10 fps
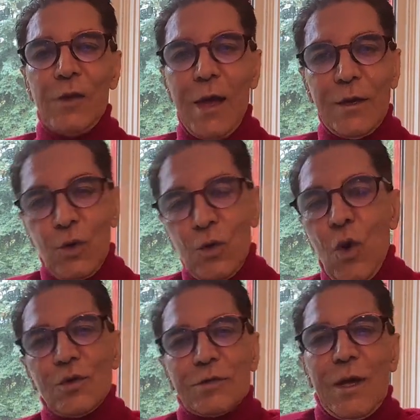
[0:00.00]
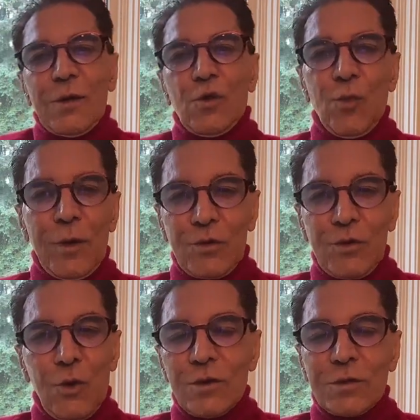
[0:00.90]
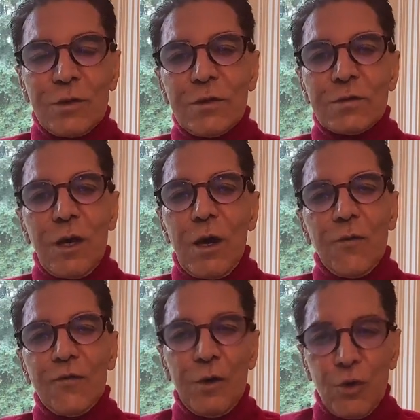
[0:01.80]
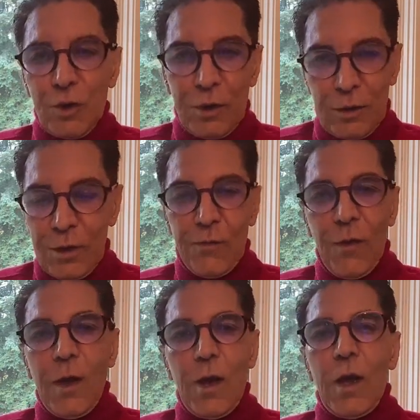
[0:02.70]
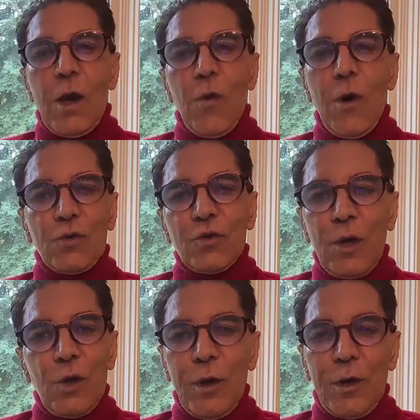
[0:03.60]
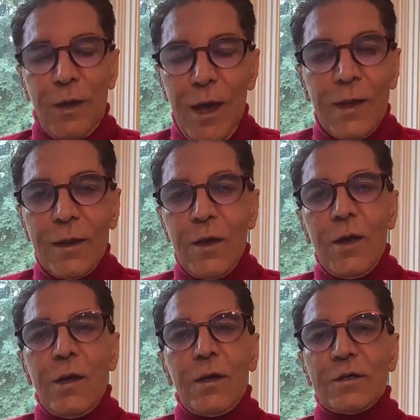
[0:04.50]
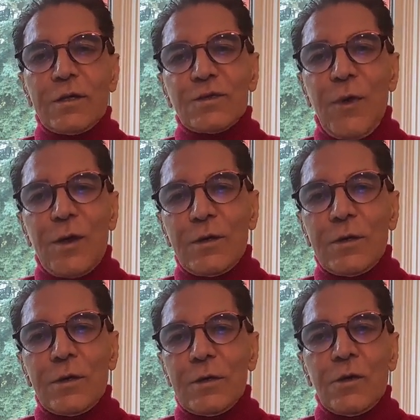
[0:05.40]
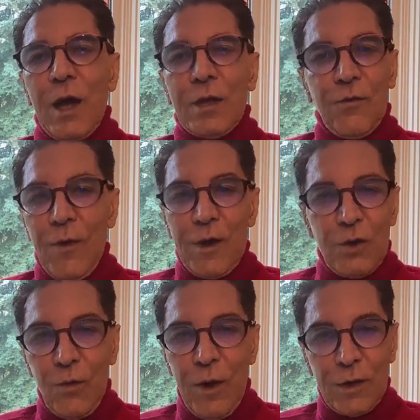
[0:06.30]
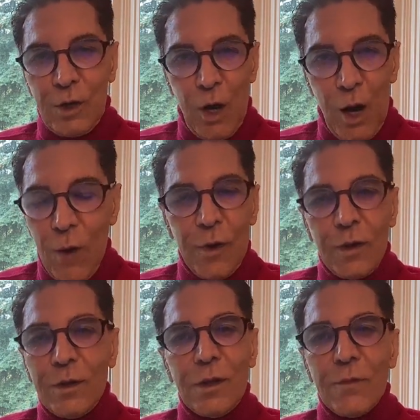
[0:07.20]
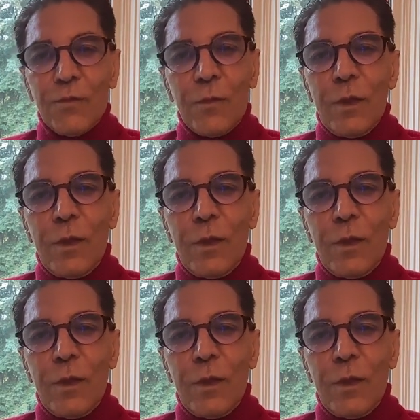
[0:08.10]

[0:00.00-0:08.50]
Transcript: diagnose endometriosis of the ureter. I want to tell you again, it is not very common,